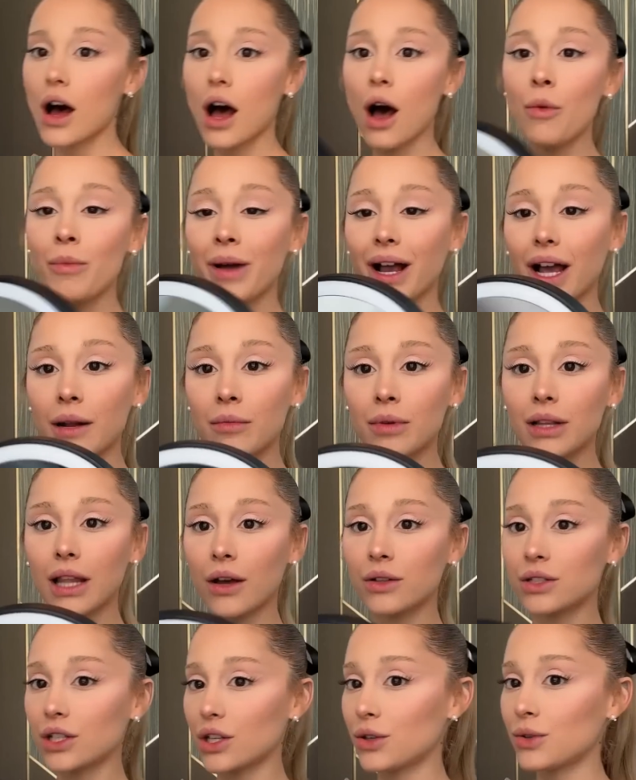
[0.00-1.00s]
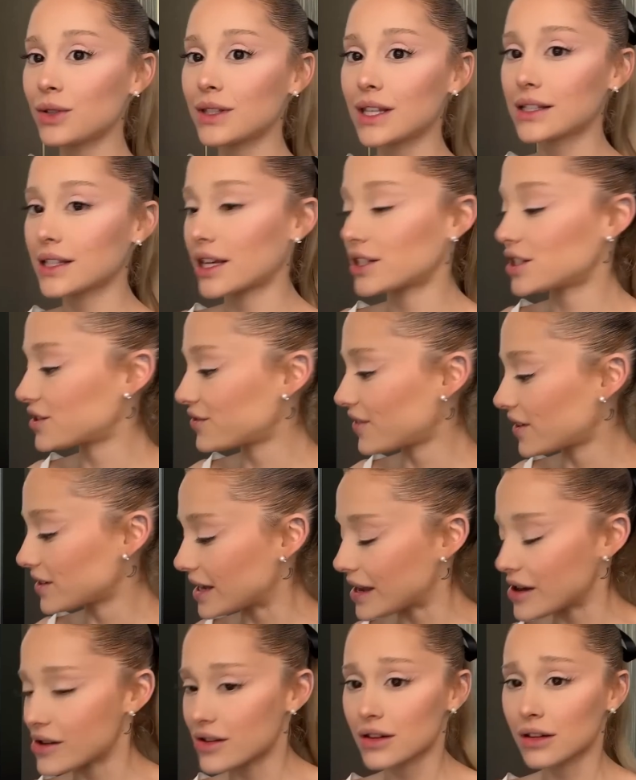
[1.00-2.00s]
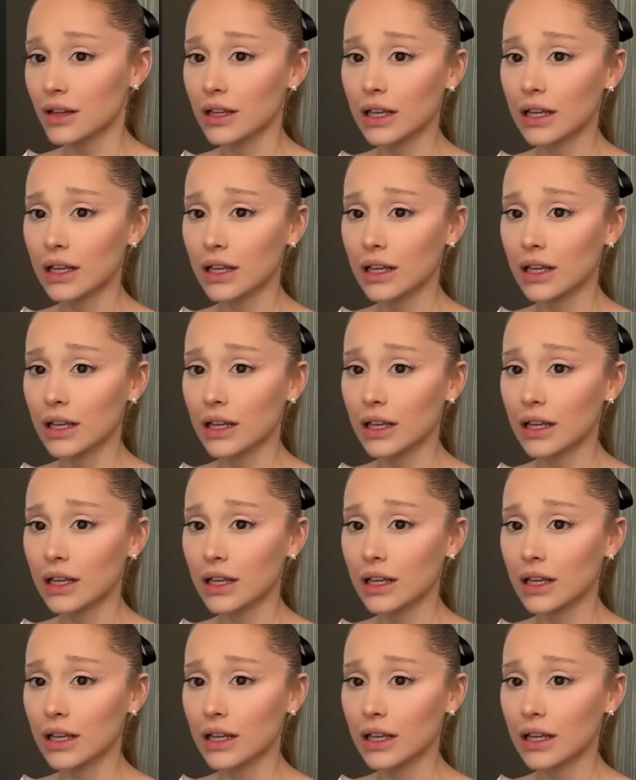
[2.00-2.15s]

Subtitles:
Oh my god, I'm allowed to use this, I just found out.